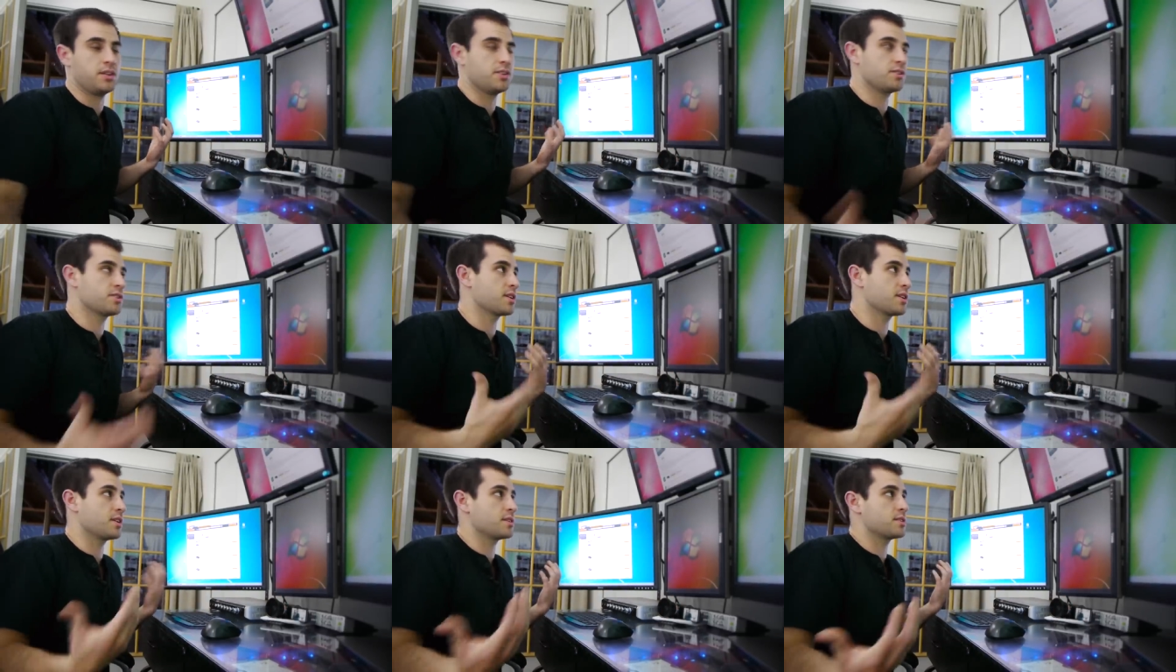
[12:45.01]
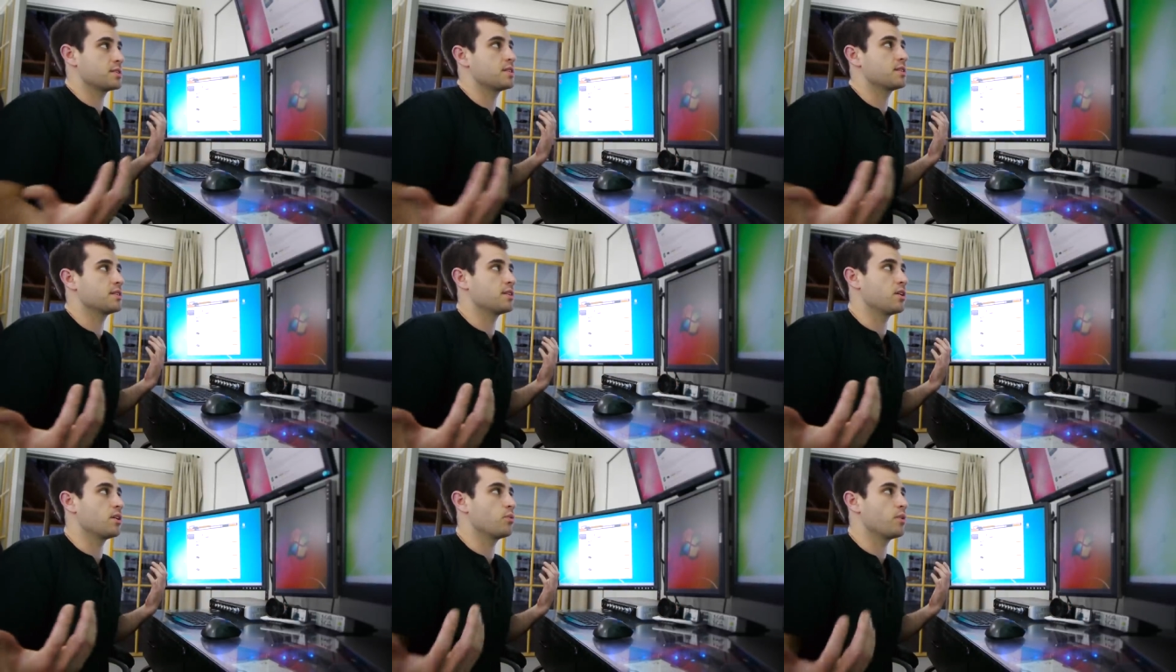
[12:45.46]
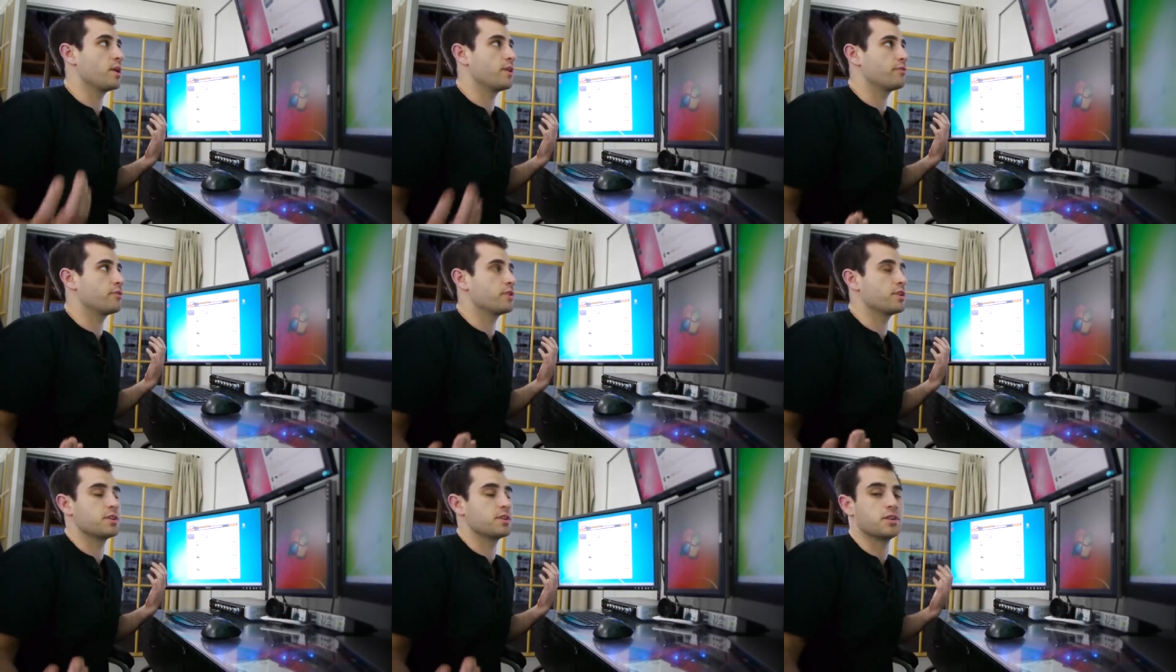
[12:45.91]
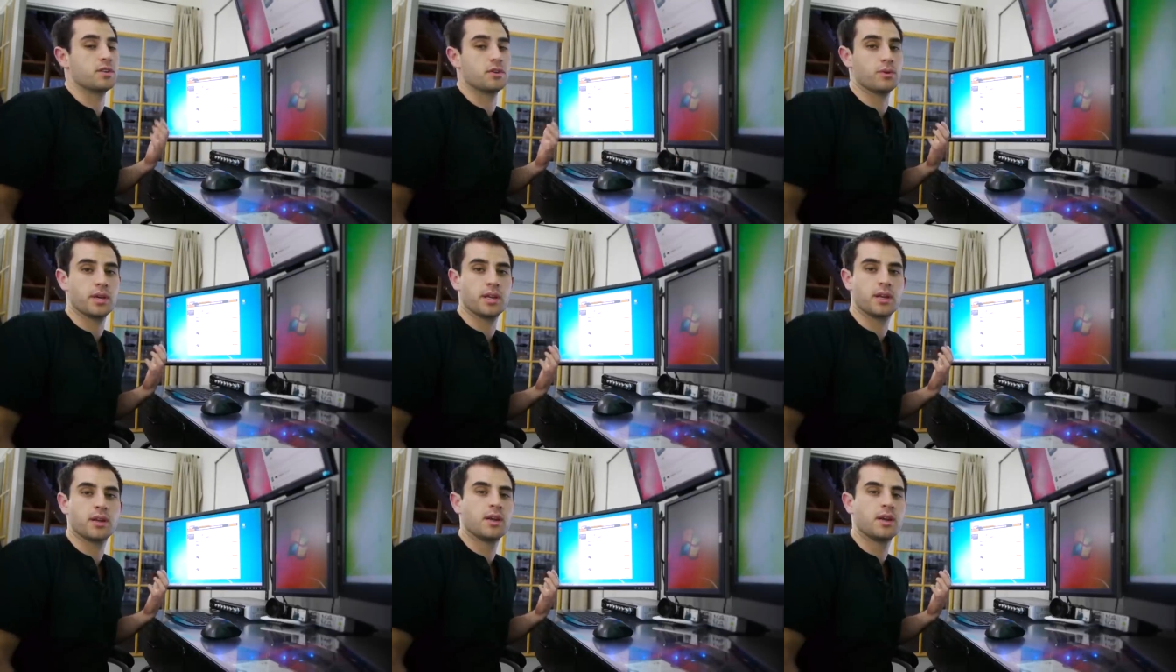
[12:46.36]
You just got to sit there and wait for it to
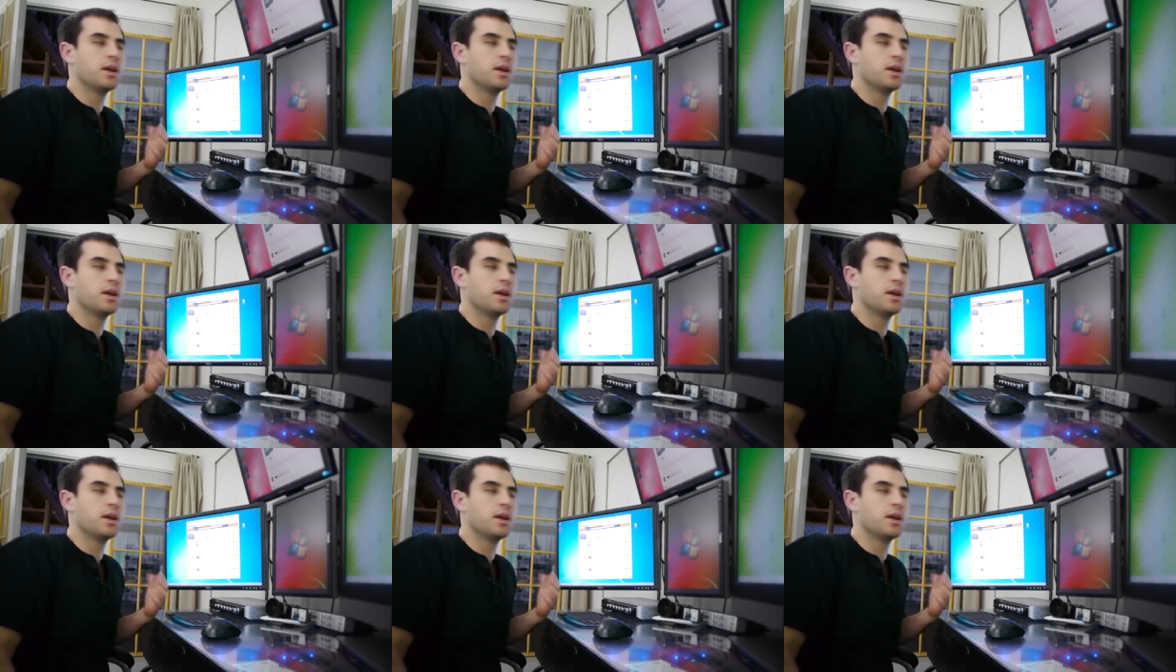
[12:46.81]
do it.